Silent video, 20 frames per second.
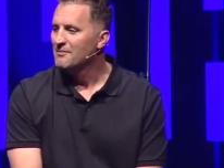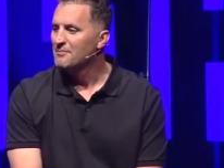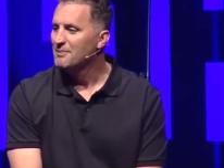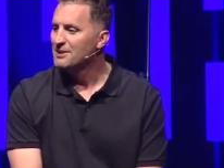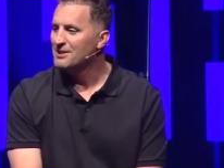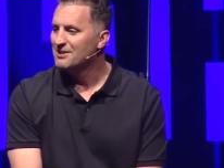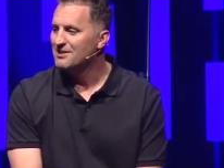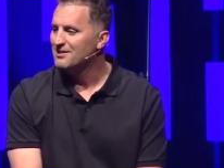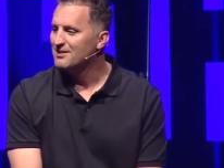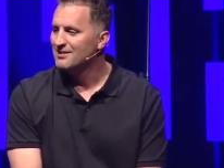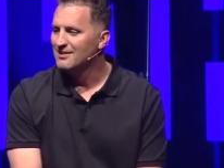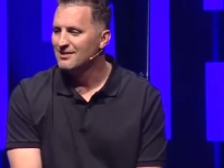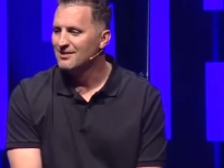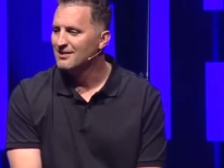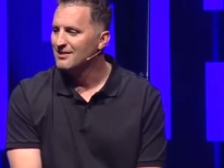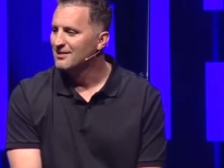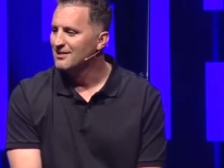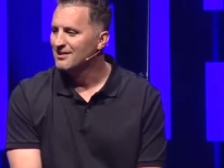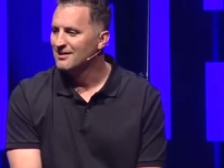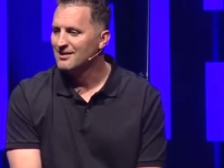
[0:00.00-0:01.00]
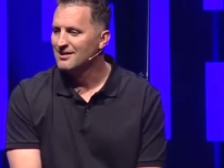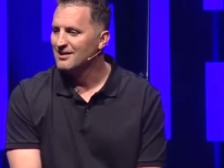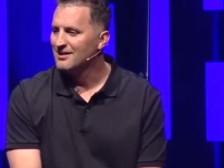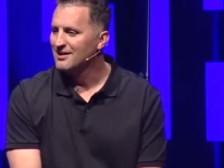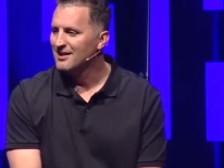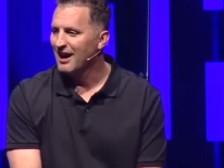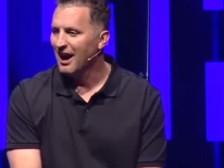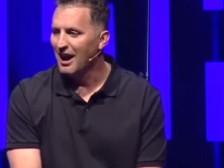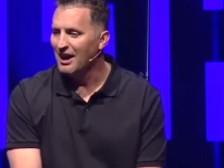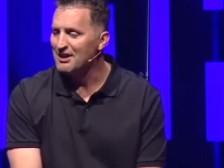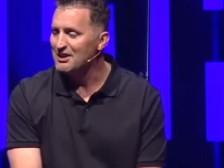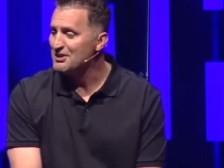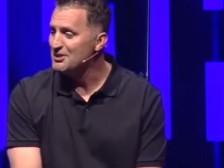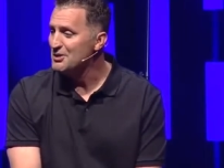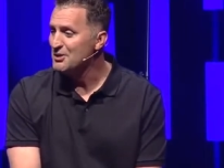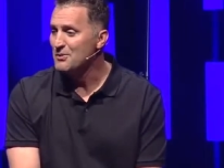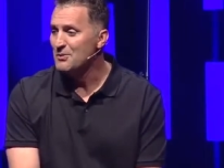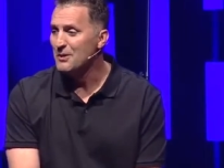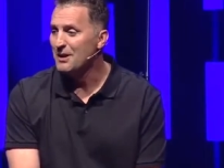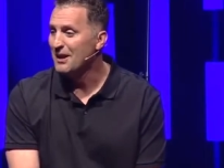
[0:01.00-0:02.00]
But God can
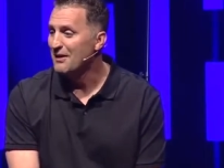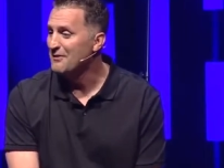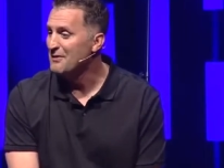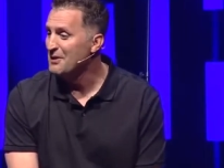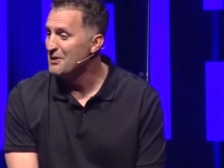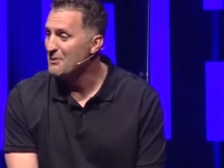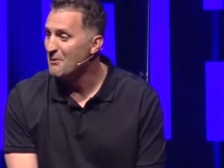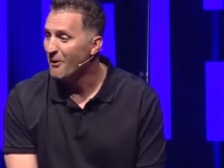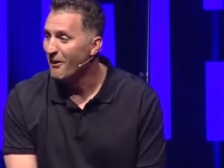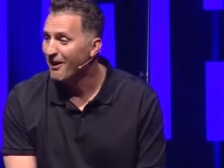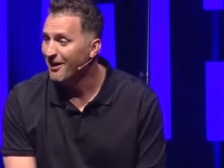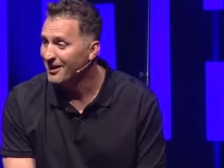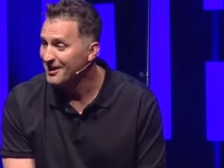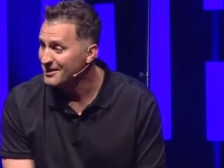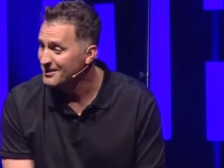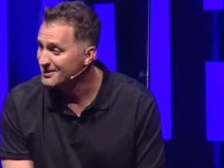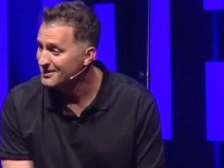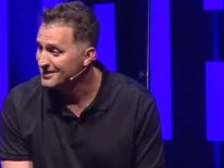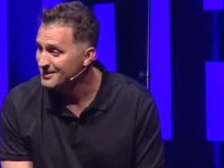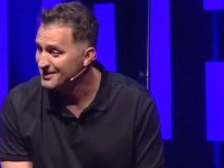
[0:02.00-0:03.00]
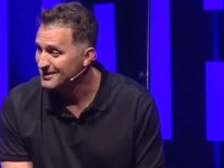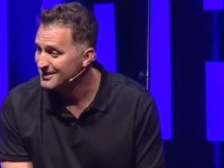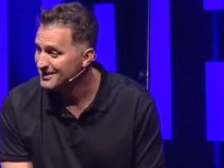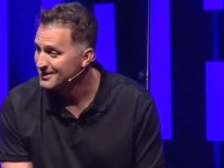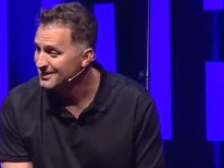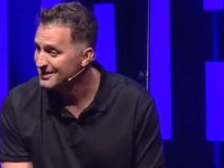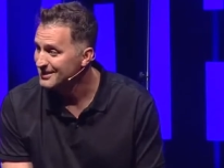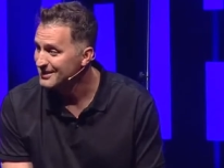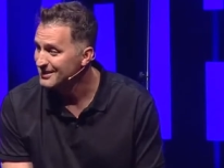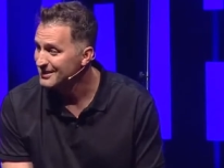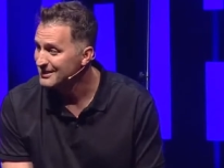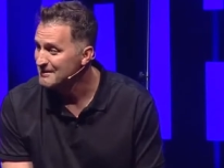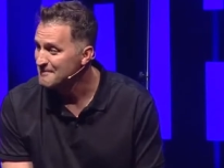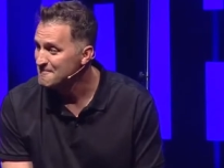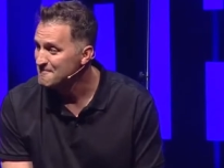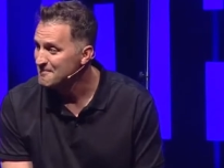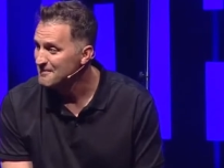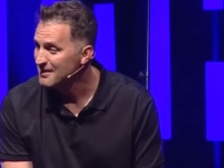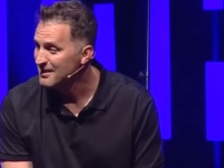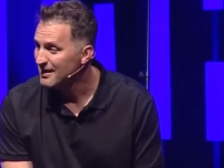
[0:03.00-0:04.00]
do whatever He wants.
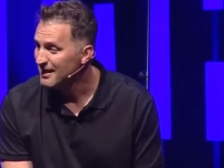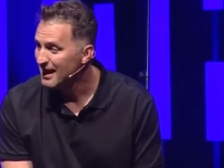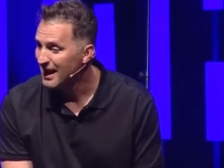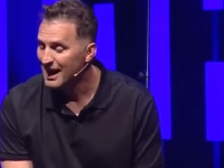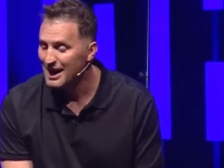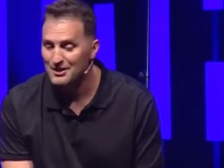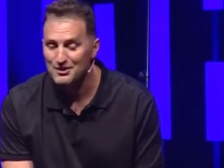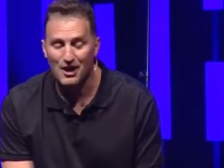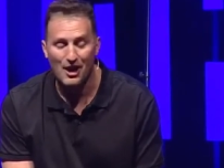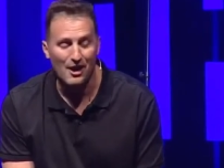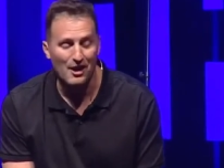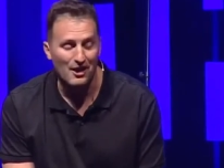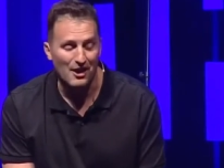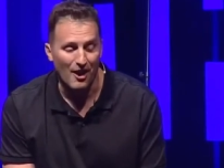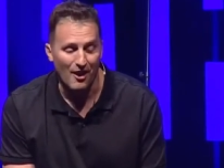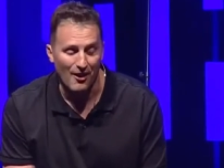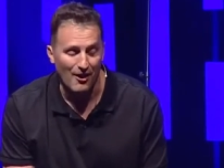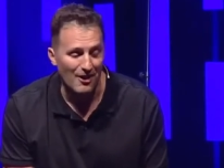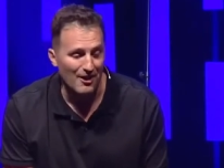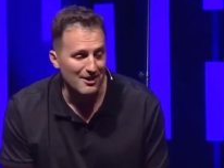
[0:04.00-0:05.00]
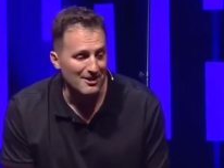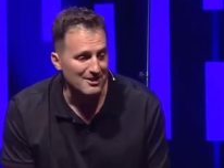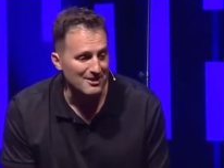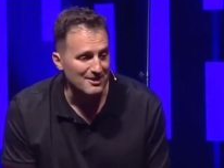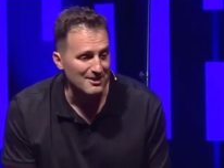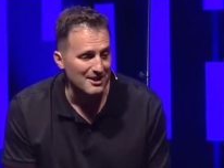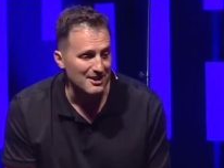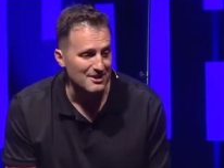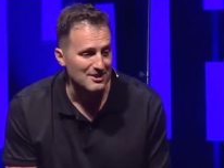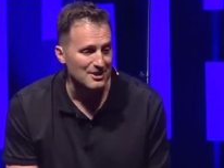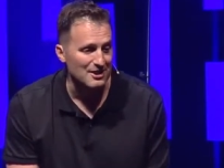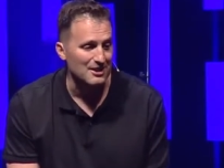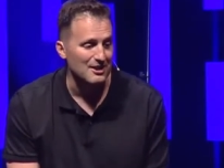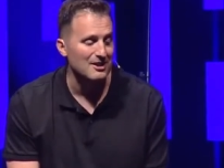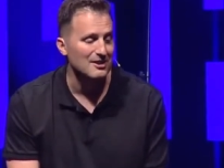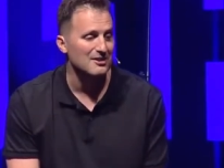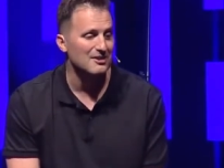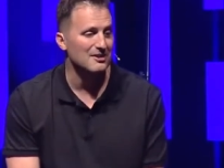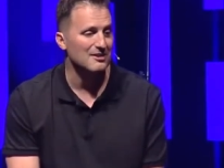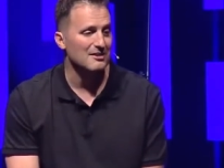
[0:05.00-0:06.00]
It's our
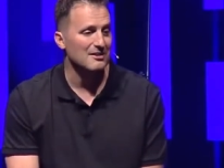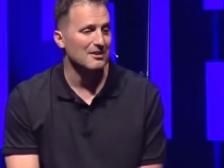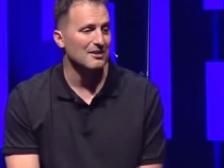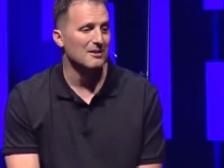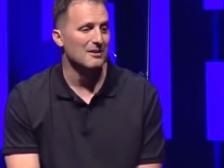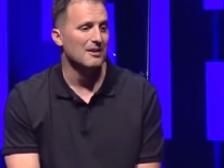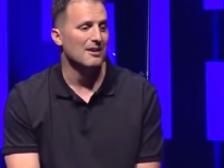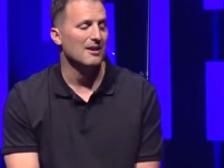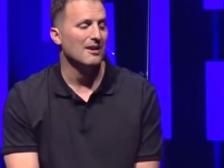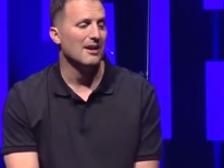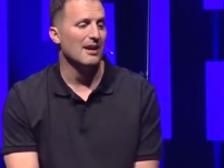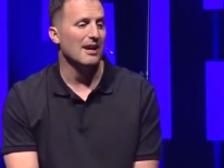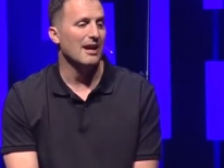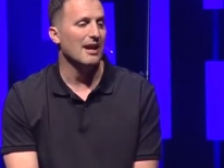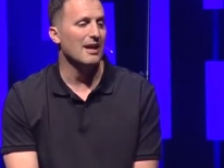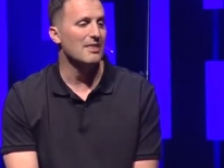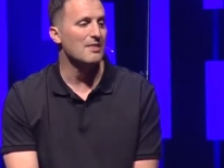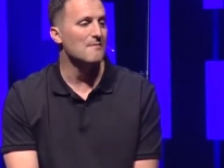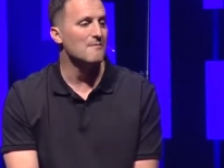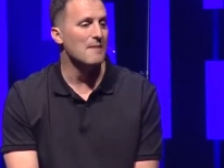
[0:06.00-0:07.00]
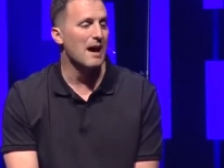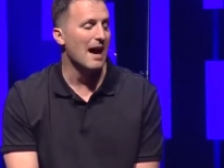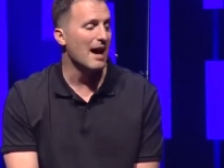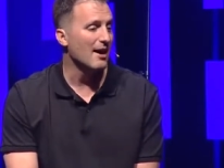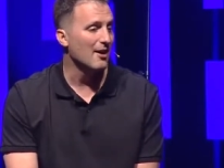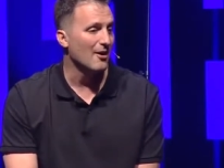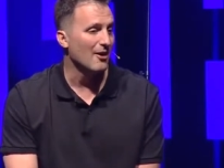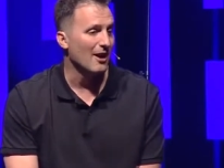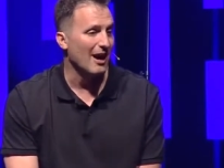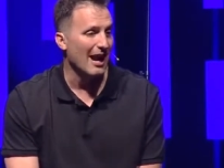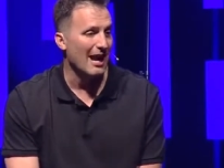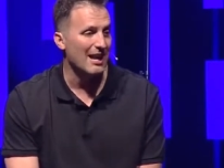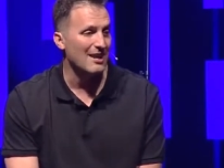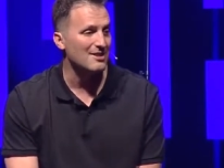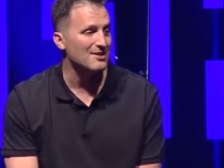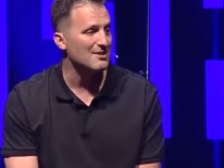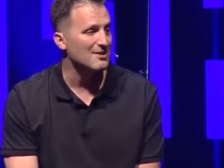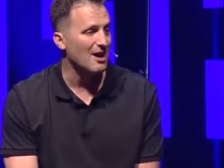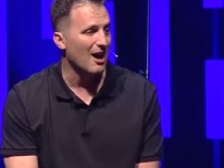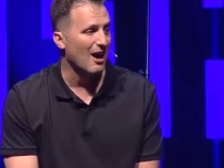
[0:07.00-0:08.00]
decision in the matter, and
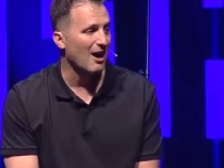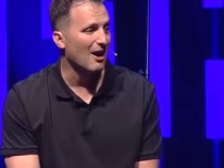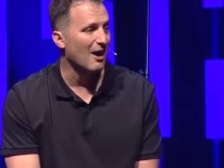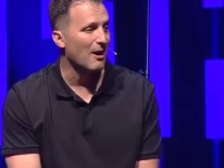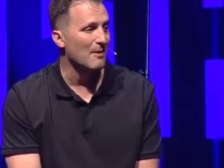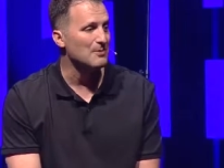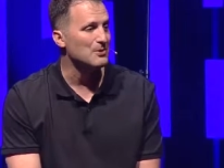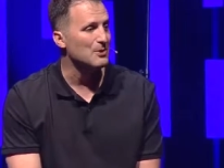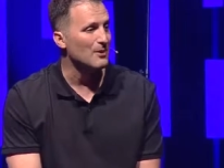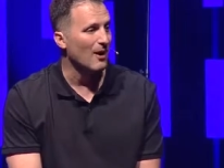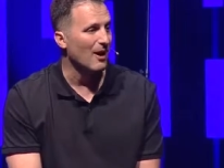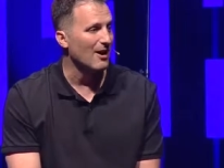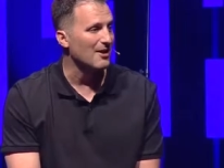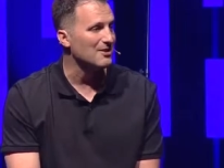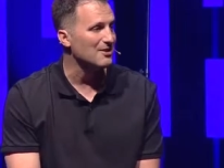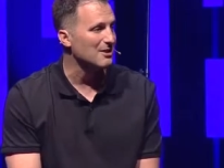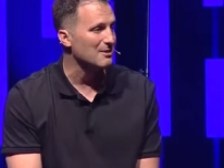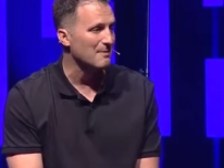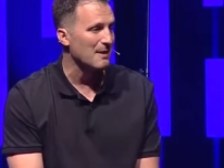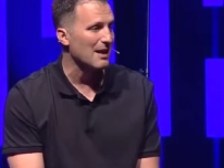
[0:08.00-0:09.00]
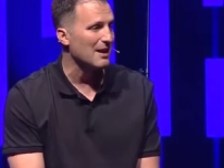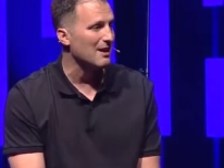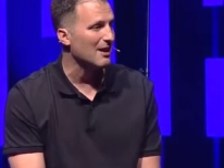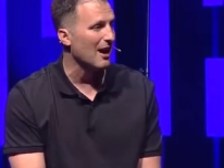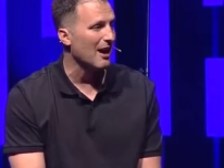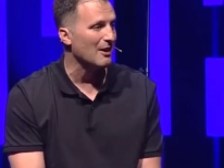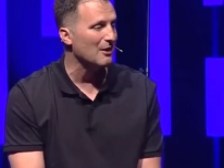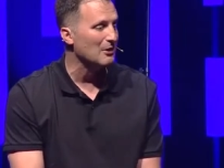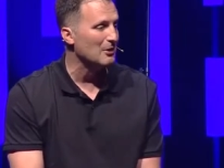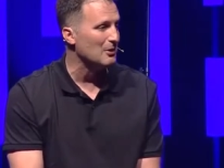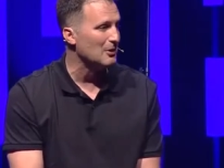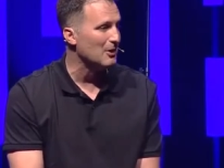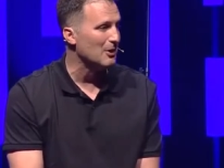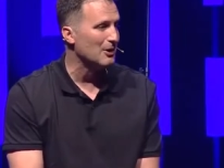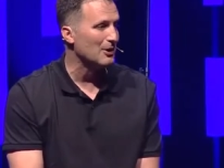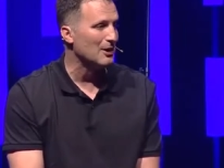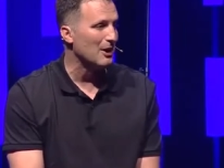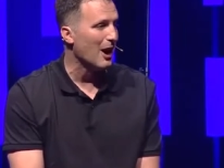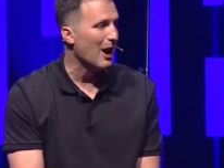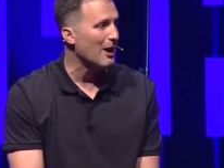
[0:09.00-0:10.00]
it's not up to us to make God look
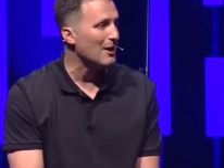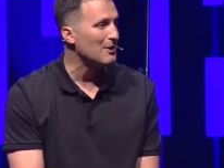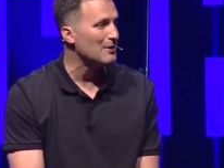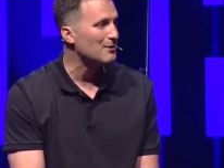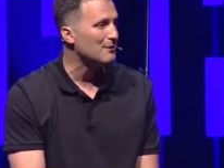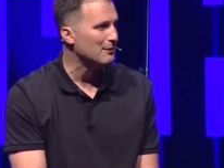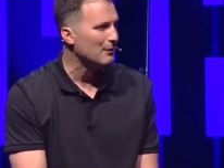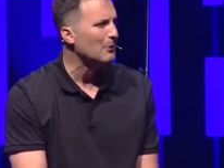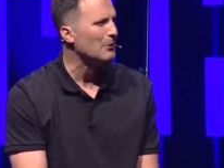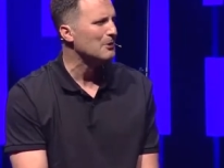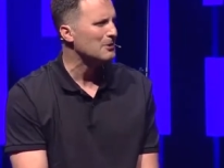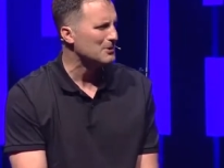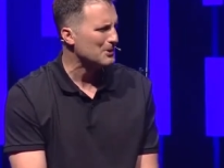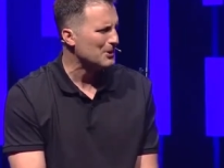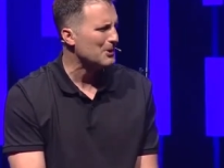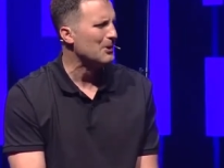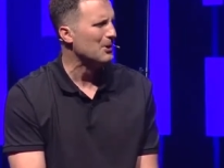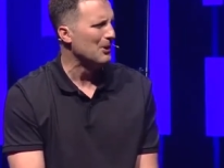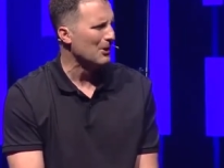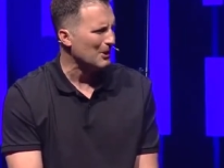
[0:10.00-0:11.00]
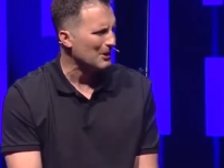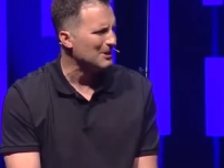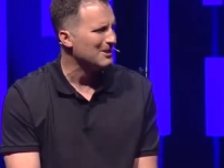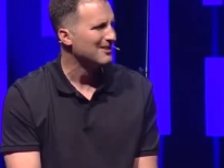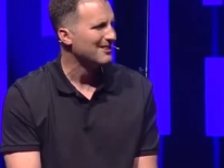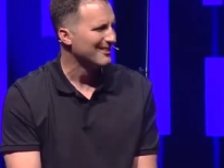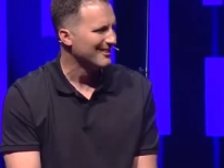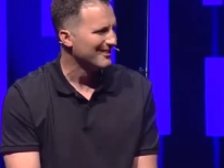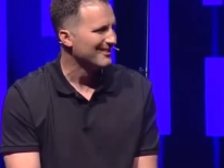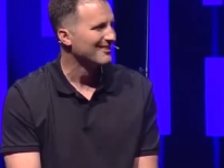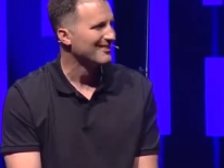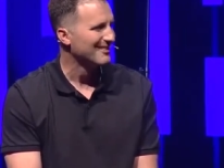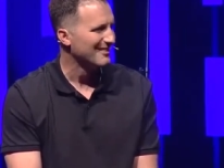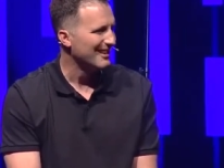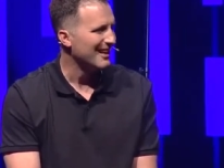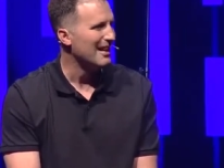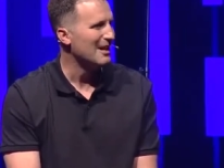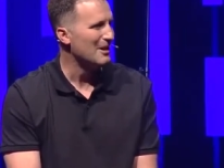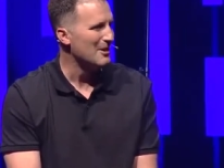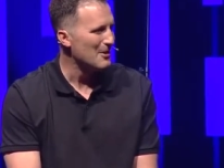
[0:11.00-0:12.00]
good. God is fully secure
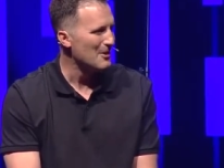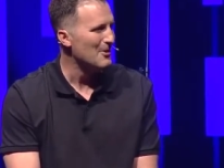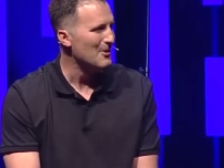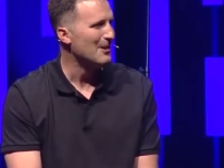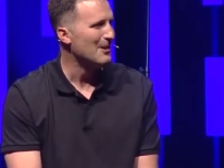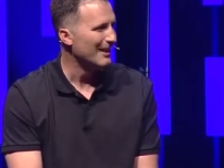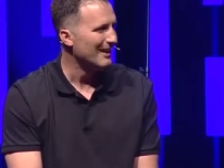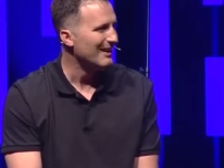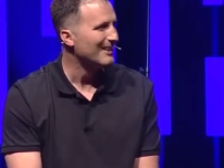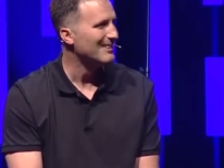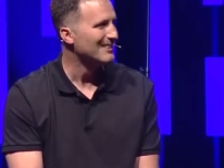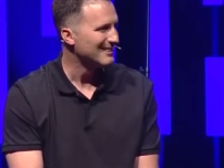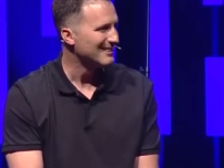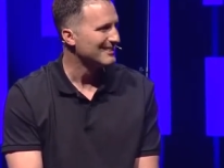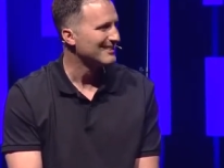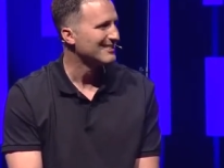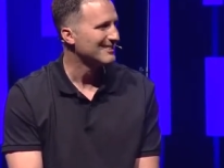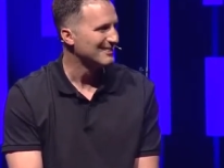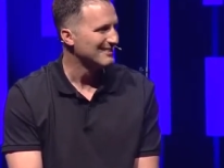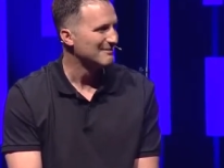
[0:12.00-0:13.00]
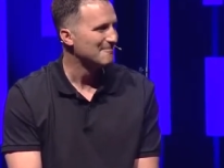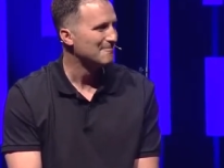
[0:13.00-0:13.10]
in who He is.